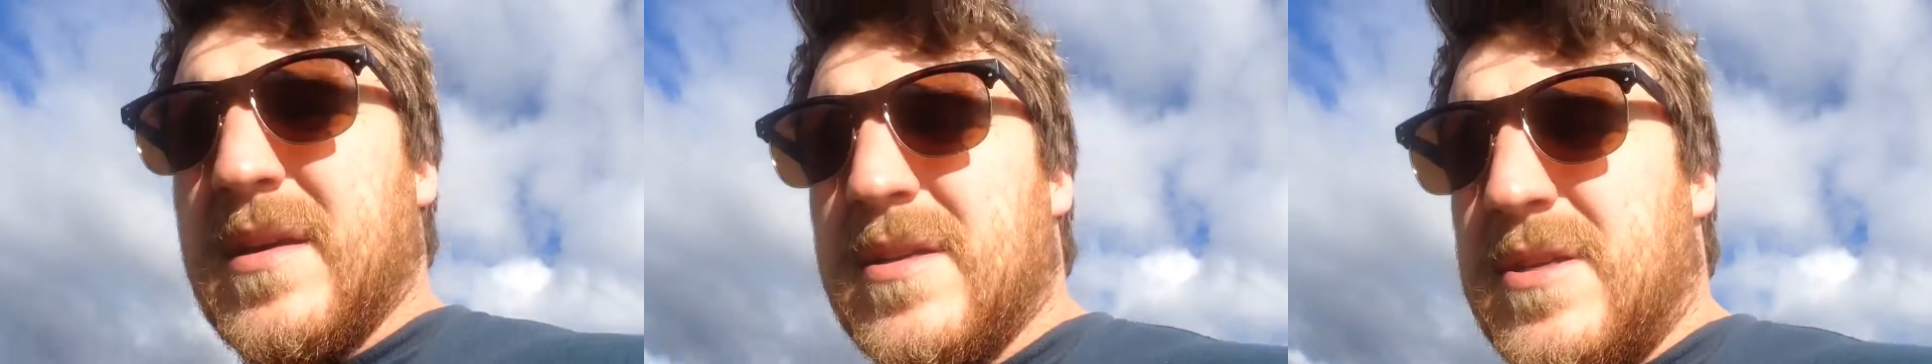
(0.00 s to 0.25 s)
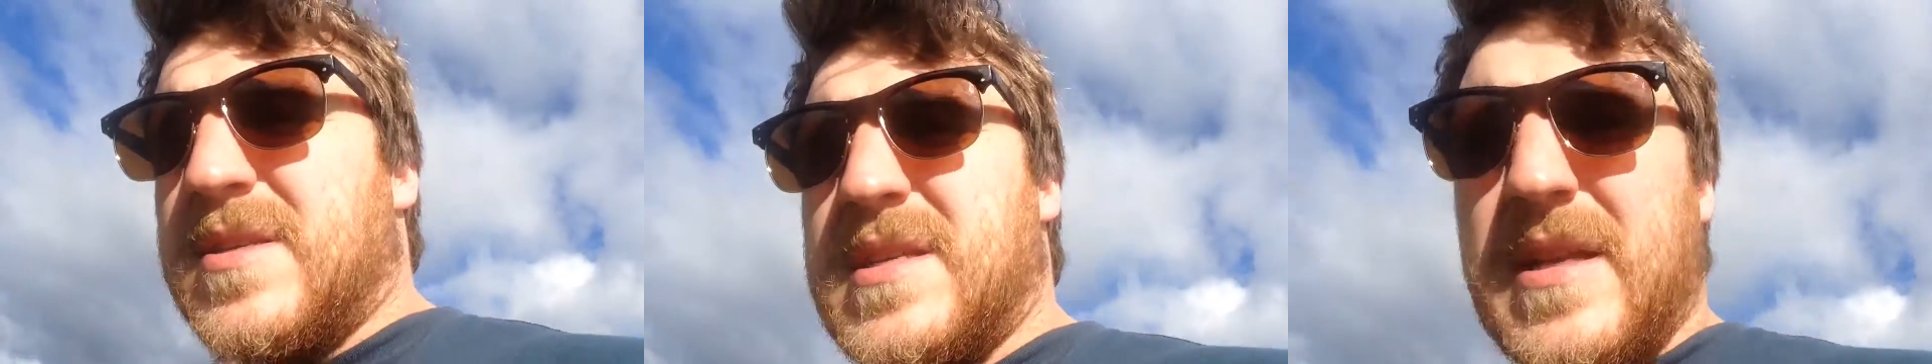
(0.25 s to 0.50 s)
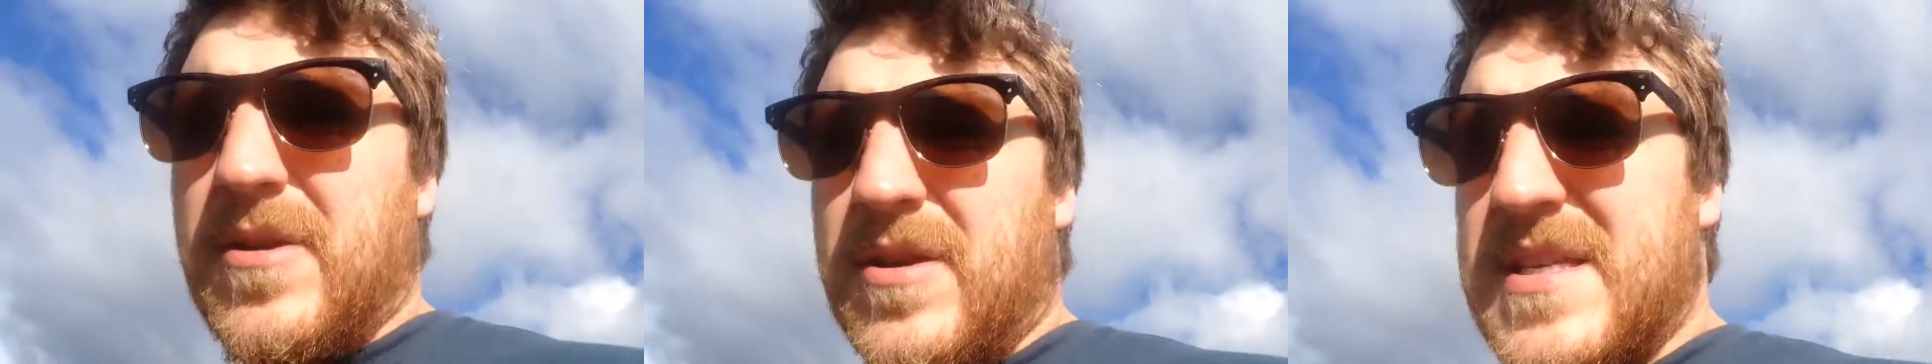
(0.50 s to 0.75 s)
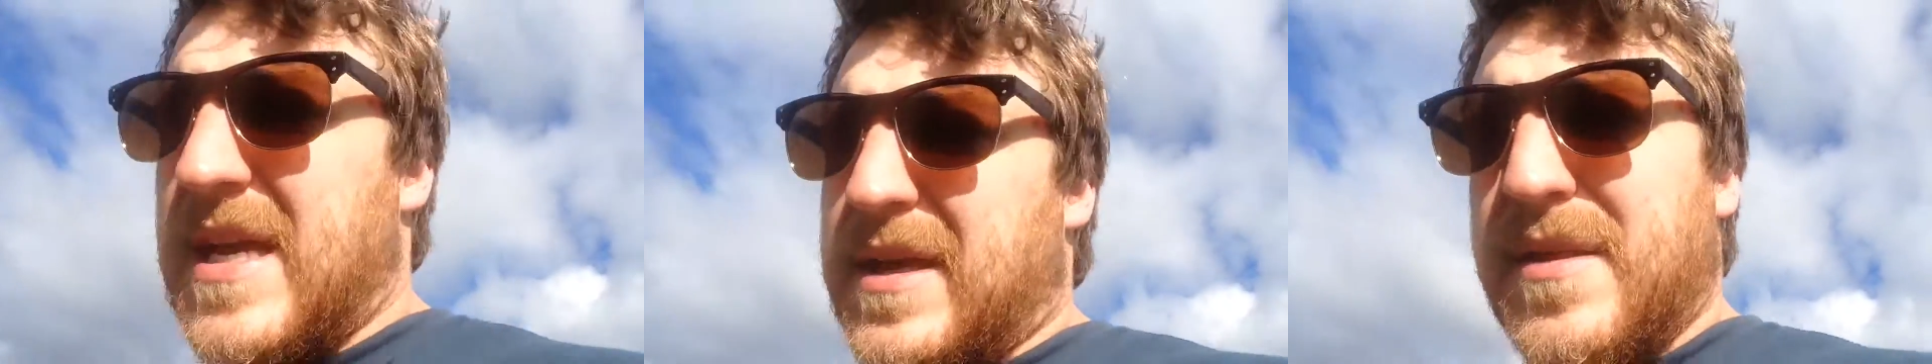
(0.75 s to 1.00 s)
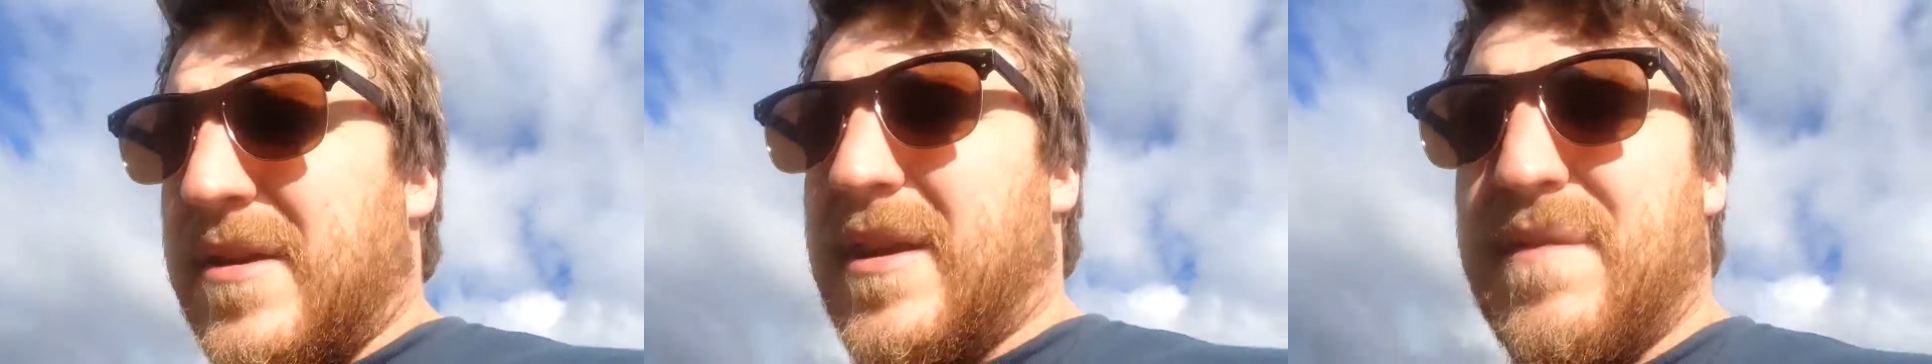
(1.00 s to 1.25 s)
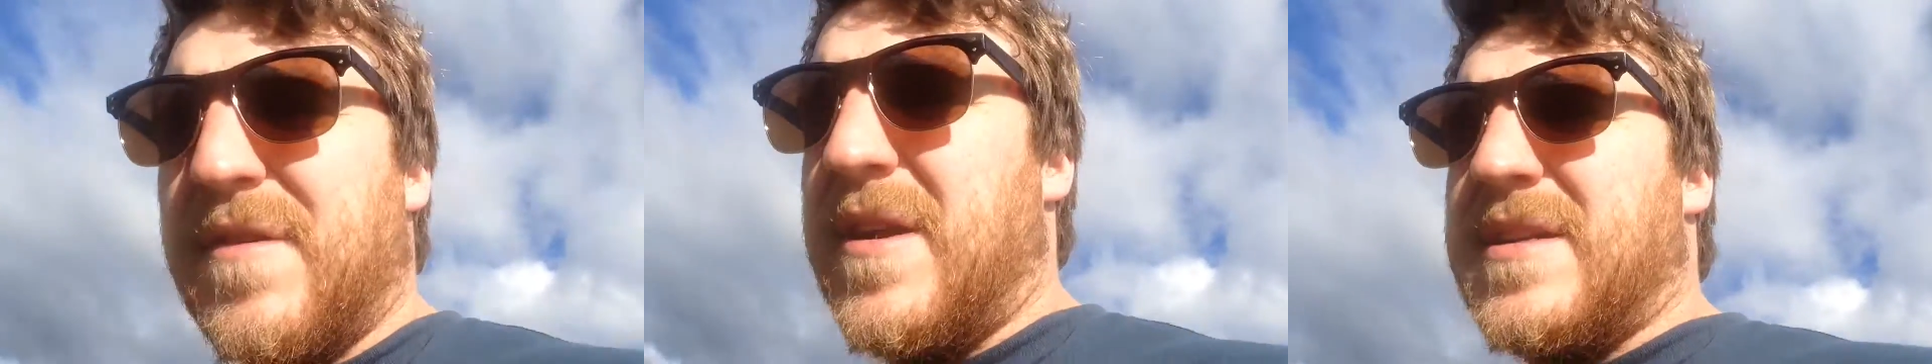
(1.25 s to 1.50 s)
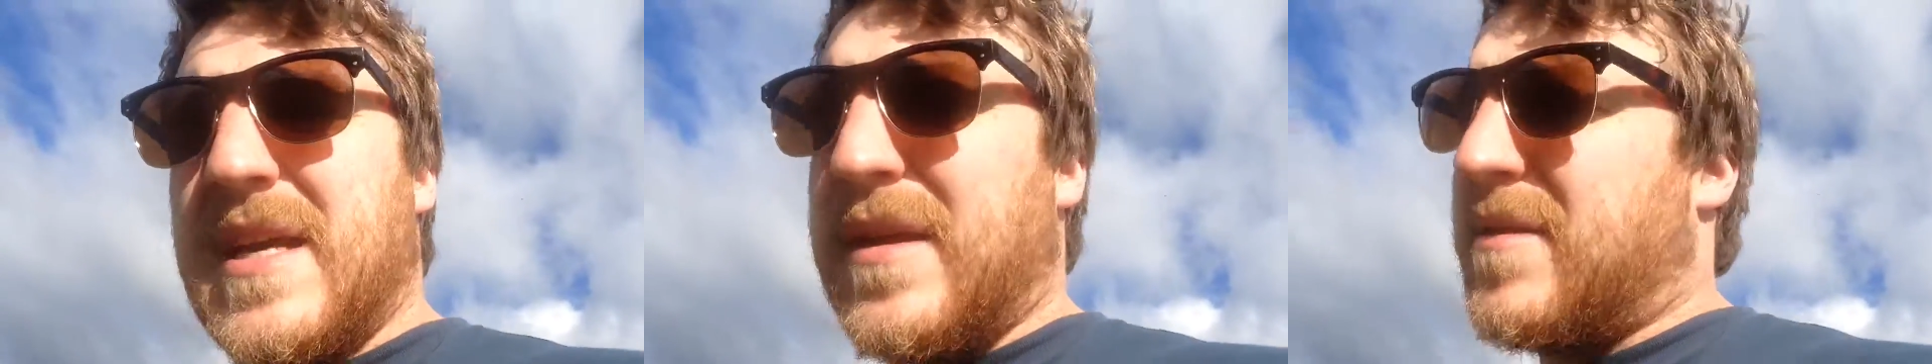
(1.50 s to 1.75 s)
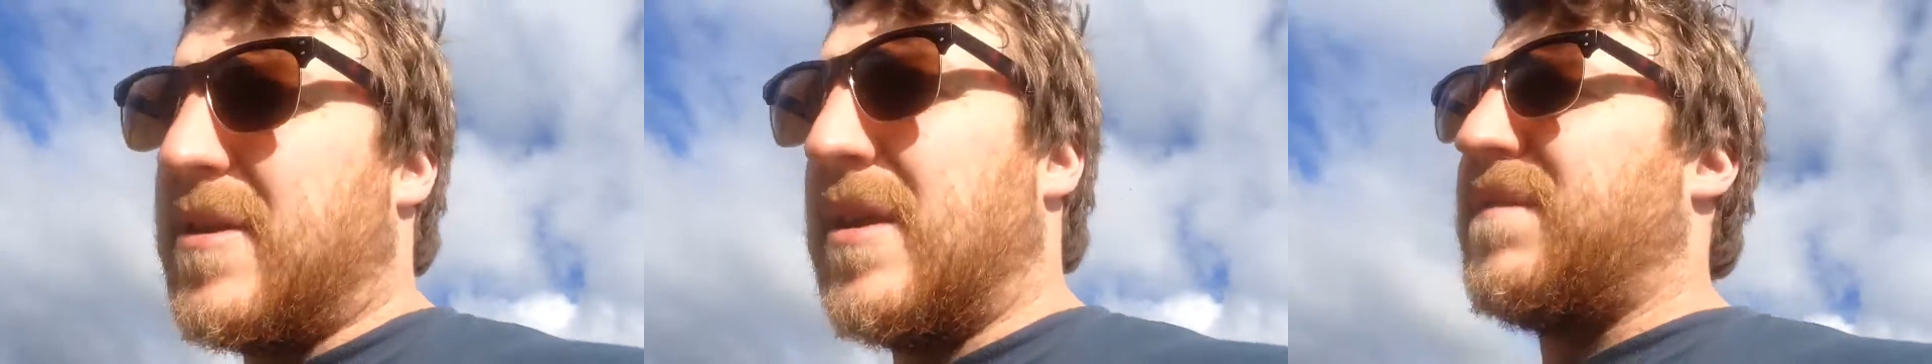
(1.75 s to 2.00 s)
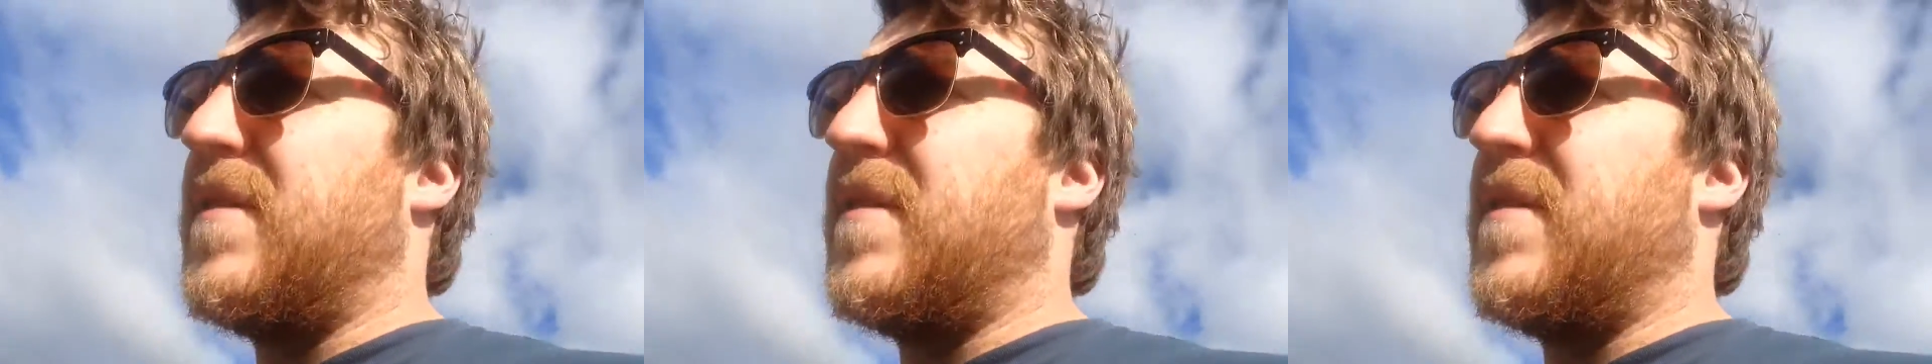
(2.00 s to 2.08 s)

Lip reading: just saying, look, take 30 for it, take 30